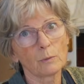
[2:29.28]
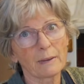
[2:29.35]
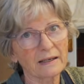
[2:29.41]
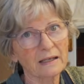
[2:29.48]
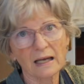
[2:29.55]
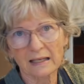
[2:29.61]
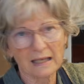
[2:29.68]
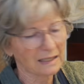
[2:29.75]

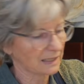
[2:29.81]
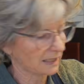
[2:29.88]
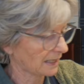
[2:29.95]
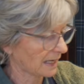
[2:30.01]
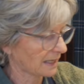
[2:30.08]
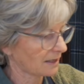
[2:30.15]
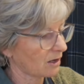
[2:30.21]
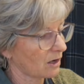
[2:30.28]
make again and
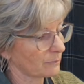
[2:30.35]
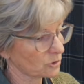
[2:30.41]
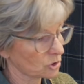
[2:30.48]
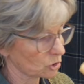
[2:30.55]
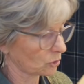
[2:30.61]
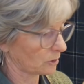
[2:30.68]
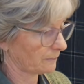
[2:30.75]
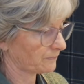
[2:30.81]
again, I'm
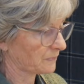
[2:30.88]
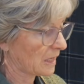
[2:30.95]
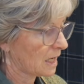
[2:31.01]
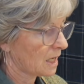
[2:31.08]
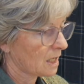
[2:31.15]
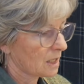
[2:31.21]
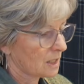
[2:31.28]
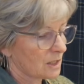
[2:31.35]
sure.
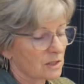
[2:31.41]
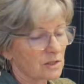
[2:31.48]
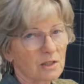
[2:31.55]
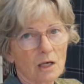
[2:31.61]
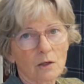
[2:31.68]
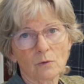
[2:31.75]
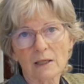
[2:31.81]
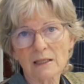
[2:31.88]
So
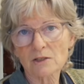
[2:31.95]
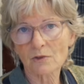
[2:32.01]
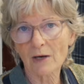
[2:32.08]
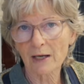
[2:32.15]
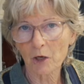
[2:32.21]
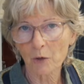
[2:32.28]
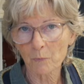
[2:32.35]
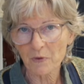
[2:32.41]
let's
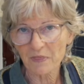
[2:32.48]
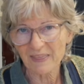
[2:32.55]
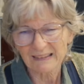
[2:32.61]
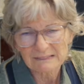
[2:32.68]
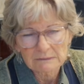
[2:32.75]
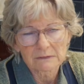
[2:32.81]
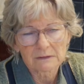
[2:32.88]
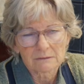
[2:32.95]
crack on with that.
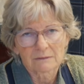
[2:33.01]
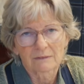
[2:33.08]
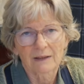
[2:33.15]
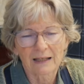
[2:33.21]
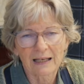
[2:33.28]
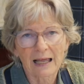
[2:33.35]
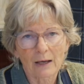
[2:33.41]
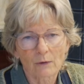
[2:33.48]
Ooh,
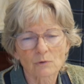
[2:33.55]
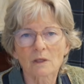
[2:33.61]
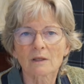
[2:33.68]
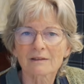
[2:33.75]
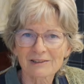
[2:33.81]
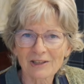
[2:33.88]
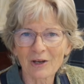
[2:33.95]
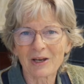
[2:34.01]
loud.
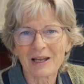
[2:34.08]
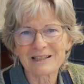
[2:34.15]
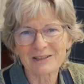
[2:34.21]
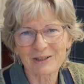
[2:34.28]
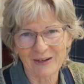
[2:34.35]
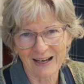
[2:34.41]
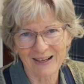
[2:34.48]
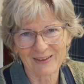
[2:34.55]
So let's
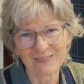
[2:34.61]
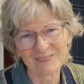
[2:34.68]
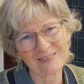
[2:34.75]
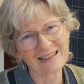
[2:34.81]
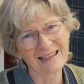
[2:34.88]
crack on with